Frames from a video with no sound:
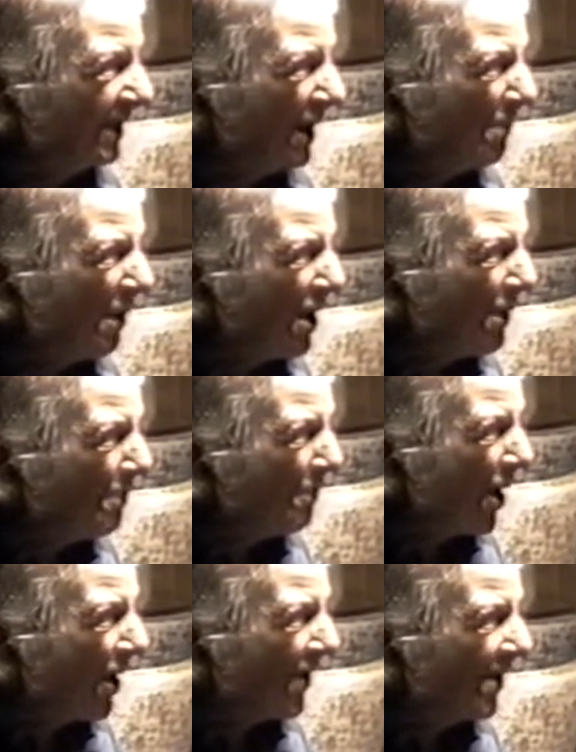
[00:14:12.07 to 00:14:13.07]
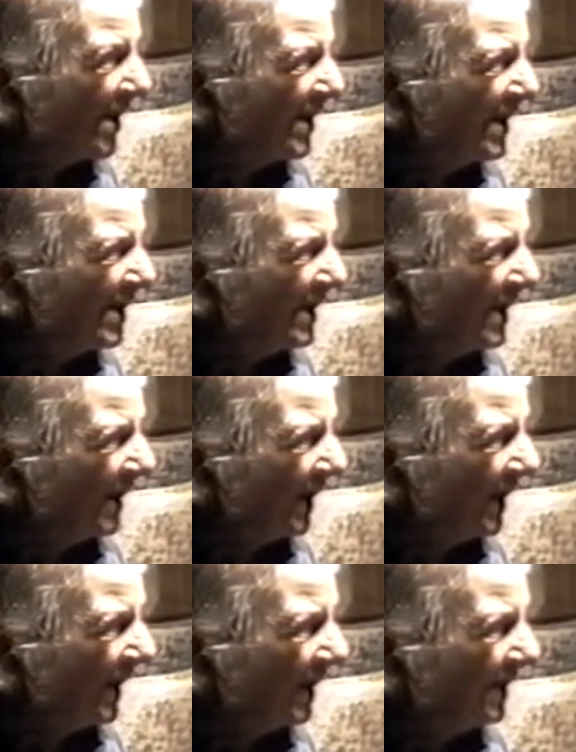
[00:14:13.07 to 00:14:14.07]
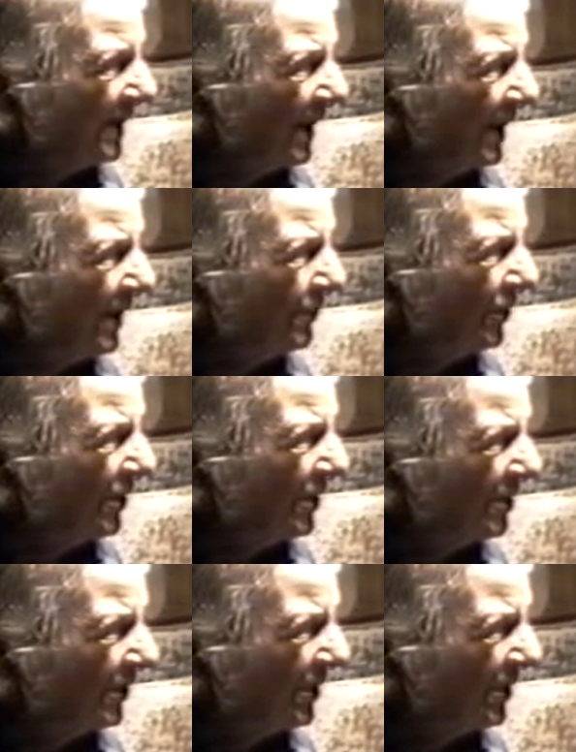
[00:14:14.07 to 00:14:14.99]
"Come on, Maury." And they would,